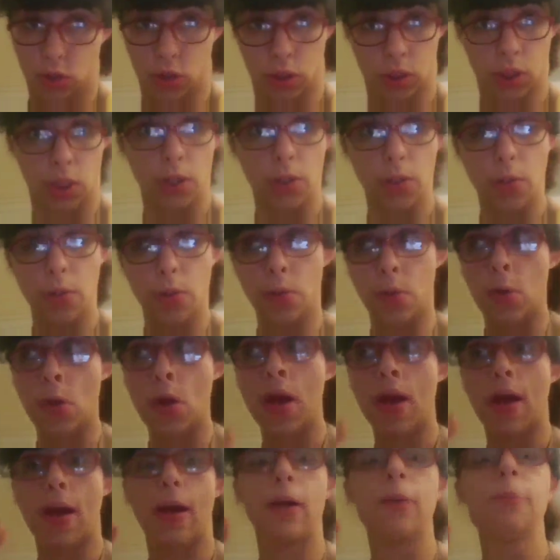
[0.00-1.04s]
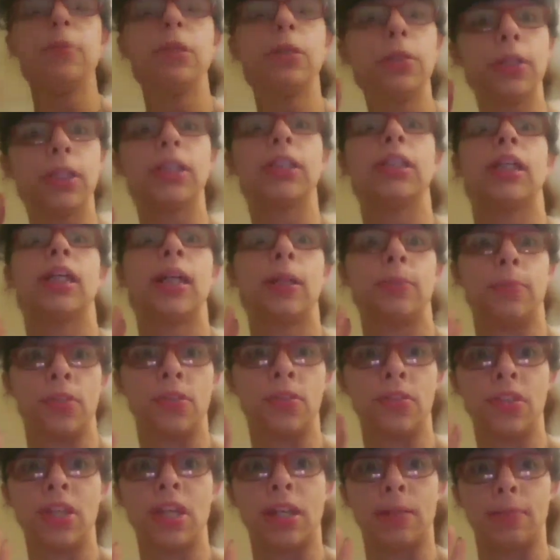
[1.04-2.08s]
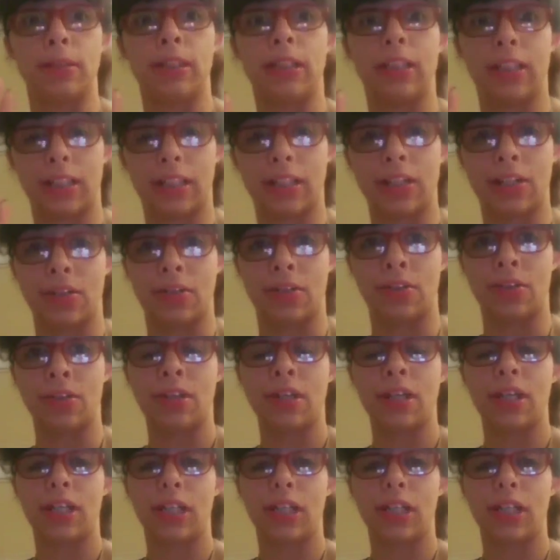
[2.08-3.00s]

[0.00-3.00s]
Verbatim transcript: to a million times insane because